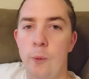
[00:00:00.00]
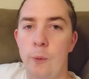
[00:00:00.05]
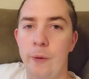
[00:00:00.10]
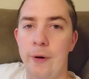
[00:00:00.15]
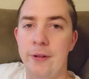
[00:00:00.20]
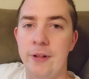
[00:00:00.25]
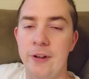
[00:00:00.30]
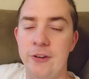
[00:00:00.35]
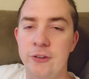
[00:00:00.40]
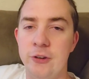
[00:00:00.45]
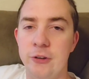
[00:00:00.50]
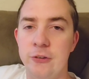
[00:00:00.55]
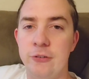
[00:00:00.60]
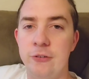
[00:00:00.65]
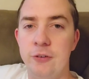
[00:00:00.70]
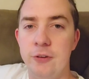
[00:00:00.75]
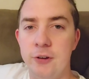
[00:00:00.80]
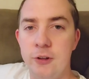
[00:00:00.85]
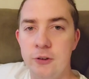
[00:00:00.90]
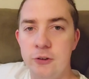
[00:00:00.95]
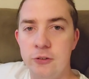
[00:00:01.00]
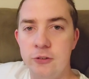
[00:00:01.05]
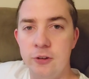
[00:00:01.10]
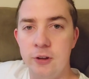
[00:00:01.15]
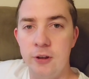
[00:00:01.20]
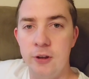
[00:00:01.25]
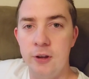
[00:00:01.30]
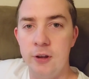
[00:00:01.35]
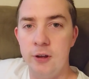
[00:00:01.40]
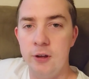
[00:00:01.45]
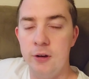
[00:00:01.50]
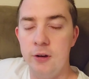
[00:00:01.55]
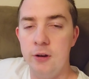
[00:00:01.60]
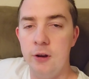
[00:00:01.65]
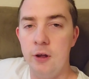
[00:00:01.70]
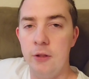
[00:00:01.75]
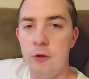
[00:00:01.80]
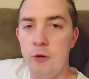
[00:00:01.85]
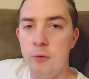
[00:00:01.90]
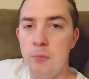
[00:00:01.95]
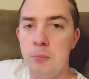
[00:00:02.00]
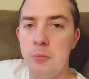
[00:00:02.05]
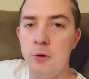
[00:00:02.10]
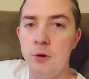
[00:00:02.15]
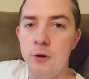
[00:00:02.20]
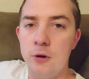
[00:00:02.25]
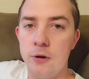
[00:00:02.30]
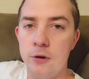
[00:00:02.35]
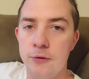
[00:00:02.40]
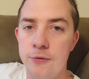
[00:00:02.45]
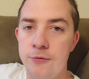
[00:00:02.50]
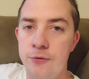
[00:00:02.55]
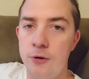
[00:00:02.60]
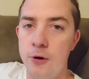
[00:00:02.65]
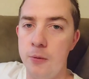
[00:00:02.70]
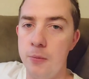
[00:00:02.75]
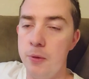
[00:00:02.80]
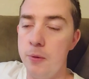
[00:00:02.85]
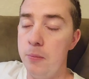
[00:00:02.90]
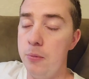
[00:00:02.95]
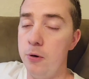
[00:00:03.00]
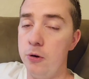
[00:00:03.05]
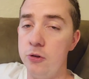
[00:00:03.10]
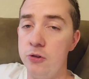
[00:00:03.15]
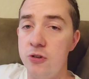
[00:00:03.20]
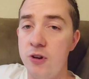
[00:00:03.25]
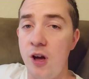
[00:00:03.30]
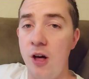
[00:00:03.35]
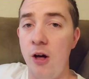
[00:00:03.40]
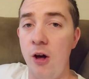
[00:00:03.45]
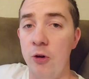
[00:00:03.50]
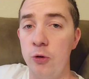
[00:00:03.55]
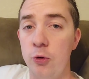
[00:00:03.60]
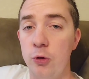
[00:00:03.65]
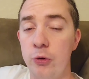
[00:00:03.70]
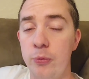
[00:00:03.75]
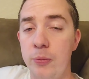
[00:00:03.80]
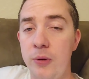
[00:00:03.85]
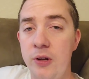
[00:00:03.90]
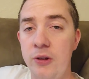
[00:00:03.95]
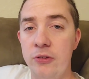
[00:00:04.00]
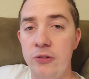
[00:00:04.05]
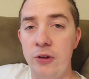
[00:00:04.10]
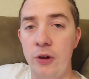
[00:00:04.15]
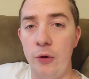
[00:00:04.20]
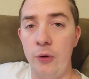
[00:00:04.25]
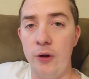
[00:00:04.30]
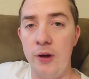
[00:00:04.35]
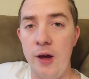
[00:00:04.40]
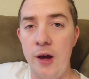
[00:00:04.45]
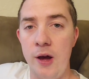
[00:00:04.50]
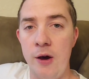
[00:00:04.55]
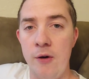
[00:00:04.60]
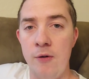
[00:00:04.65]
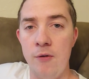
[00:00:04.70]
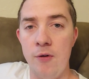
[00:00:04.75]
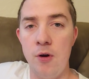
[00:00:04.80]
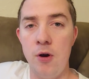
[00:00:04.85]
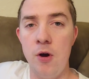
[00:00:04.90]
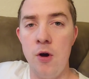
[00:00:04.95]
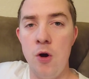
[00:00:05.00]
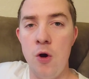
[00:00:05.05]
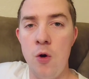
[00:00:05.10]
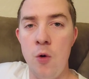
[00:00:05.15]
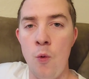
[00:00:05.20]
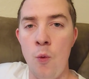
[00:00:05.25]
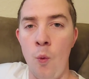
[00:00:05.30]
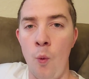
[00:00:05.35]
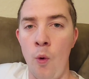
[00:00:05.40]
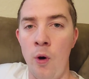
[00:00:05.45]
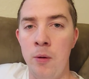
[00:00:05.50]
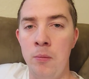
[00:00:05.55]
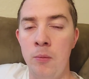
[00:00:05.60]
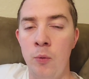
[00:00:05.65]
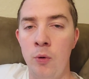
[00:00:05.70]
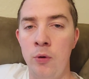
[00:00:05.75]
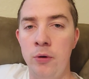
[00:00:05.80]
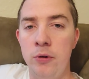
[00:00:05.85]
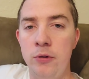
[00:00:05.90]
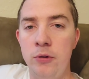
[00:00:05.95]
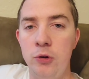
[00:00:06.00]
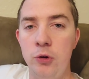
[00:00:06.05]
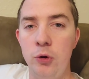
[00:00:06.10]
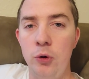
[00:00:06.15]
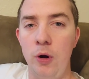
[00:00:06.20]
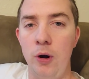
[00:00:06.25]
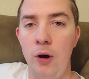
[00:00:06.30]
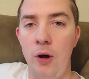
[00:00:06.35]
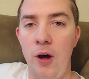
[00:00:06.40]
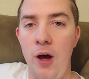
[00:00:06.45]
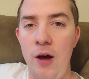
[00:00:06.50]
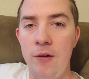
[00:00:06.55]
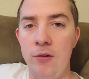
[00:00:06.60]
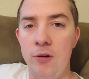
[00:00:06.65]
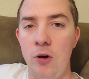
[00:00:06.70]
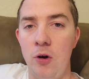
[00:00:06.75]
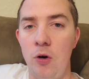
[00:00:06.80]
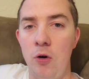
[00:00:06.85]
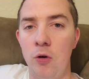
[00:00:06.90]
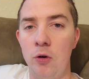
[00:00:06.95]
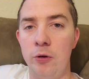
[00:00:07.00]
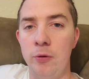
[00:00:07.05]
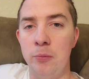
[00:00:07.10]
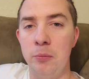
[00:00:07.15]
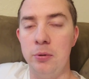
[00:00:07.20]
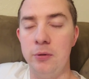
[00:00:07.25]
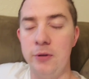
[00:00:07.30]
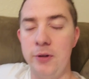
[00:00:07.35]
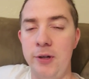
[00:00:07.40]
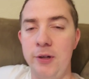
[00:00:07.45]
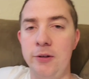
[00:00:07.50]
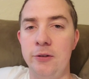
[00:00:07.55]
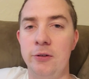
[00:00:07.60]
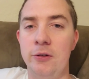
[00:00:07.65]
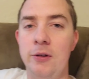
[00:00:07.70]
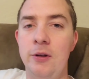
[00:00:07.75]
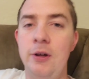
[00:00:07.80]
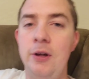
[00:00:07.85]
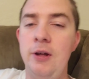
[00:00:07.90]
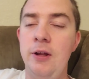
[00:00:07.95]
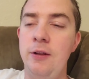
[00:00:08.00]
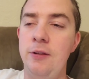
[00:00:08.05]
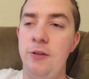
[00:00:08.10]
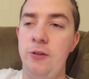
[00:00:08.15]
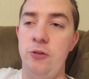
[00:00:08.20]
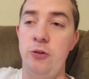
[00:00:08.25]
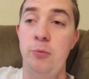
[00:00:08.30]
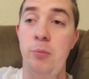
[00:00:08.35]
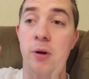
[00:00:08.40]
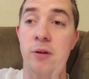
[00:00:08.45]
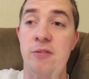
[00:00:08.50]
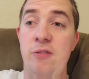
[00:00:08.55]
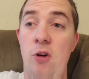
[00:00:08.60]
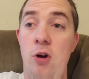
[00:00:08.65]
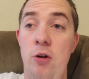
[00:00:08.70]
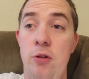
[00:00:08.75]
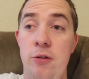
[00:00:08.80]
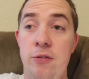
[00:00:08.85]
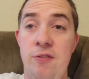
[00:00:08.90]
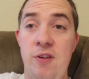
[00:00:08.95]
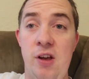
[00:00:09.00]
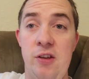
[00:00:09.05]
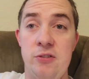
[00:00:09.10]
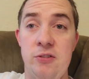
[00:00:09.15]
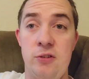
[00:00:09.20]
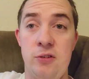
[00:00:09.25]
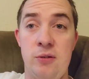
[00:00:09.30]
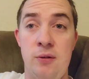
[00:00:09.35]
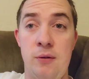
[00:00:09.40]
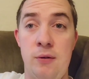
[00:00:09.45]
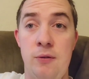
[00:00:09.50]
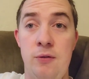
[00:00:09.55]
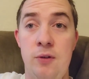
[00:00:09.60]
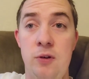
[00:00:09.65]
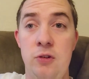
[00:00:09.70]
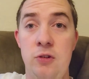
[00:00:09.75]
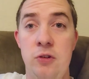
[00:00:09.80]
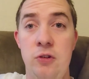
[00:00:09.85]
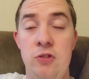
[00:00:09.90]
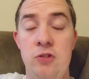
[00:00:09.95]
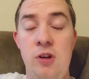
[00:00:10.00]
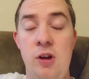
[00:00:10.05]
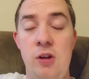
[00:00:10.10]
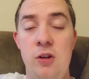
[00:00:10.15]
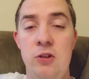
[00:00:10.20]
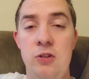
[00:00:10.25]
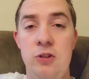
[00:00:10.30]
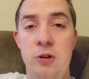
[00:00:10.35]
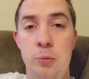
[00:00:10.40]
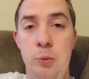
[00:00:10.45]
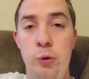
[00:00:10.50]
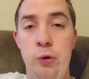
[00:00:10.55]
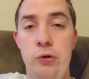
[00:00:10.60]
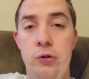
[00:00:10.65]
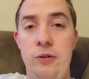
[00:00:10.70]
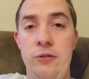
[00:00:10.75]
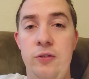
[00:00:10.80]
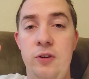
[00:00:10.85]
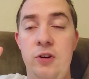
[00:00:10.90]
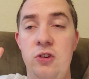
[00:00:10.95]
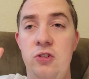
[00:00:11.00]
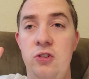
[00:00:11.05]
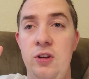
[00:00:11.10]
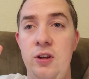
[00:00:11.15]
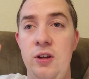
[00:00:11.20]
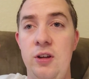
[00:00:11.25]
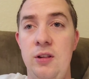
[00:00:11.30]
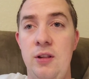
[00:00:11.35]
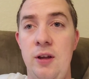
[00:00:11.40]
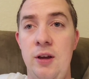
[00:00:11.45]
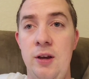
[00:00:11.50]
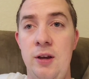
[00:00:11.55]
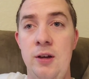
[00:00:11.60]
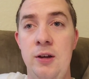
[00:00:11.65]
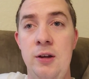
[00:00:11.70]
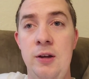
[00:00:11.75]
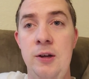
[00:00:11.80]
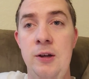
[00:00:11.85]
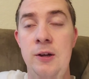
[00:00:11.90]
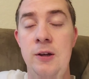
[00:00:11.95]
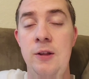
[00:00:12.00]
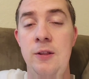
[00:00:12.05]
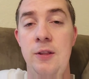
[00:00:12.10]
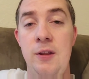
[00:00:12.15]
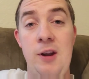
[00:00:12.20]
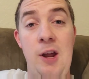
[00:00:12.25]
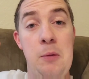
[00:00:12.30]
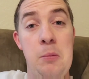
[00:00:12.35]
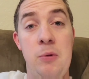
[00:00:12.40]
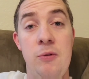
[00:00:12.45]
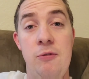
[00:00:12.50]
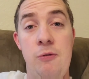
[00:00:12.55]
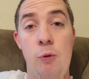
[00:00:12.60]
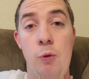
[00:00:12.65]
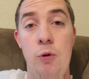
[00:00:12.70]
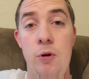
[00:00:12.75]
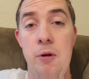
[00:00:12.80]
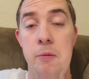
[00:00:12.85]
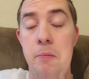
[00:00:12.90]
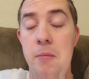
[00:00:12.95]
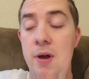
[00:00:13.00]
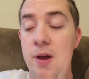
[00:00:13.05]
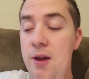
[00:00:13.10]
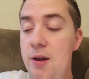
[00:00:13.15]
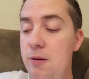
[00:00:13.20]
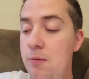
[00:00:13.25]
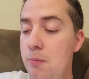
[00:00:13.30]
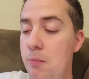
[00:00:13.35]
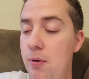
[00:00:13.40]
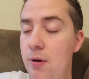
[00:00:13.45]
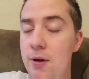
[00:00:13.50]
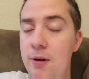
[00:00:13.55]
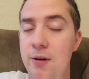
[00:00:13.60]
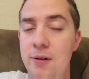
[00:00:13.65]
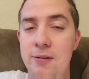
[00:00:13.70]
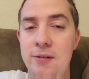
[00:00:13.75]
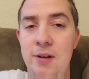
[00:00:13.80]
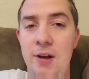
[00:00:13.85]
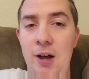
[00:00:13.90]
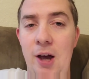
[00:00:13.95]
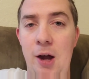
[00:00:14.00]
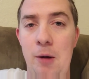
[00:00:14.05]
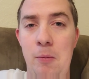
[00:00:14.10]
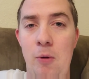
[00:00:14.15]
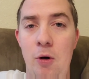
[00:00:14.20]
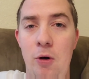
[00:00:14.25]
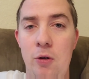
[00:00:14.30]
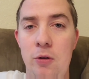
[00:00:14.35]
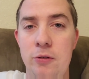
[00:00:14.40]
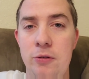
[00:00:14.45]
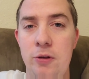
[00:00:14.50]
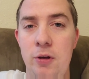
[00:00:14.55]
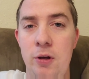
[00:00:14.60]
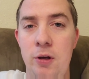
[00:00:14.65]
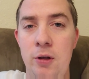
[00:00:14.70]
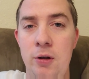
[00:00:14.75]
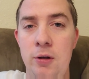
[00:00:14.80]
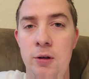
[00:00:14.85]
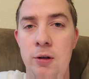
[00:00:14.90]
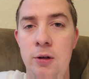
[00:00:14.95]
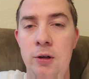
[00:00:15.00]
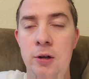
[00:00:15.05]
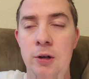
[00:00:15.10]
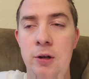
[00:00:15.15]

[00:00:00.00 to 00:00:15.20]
Well, I just finished a, another book from the book challenge, which means I only have one more to do and I'll have it all complete. This is by far the fastest I've ever finished this challenge. I'm usually finishing it like the night before in May, but I got them all done.